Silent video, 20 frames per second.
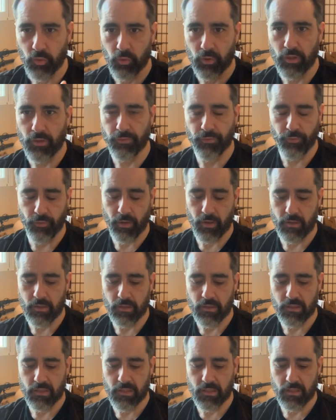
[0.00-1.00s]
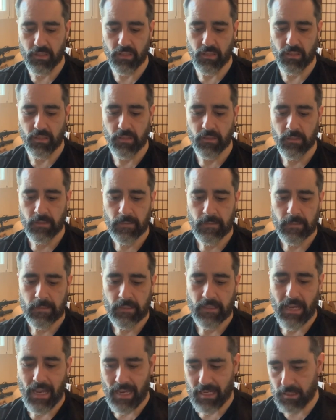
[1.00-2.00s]
different
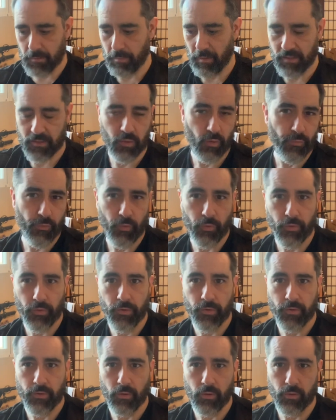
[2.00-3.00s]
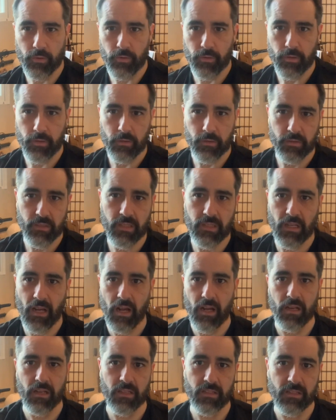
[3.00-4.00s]
aspects of other
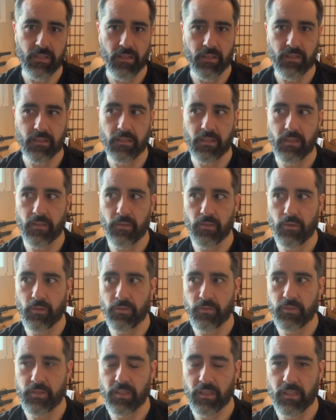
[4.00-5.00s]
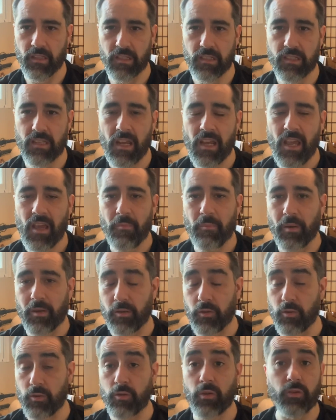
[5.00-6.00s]
styles and other techniques. But
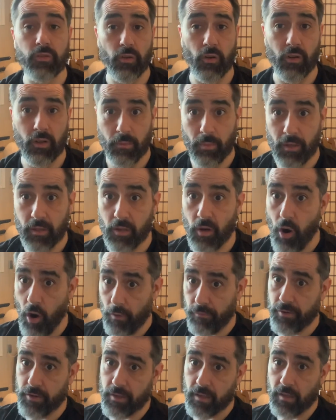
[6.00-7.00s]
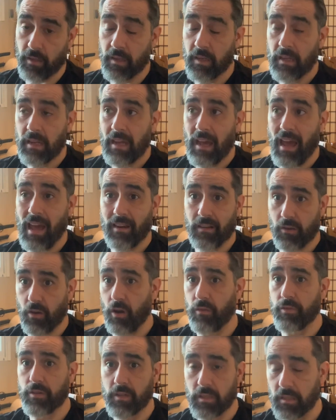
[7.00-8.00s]
you're talking about covering. And
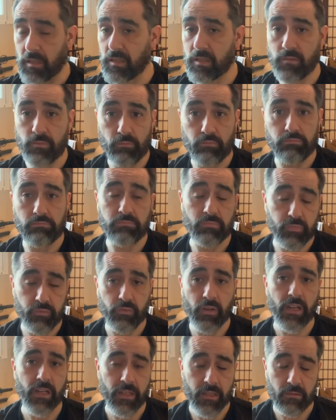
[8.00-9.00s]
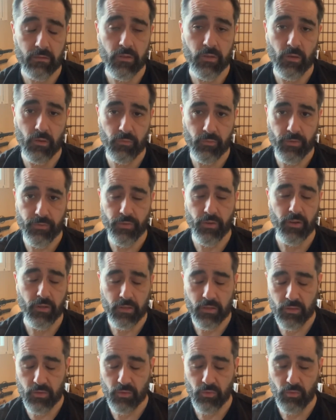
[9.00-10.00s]
covering is really, you know,
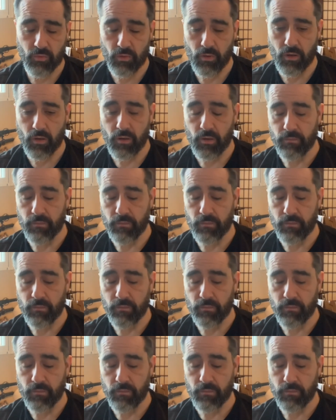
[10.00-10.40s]
referring to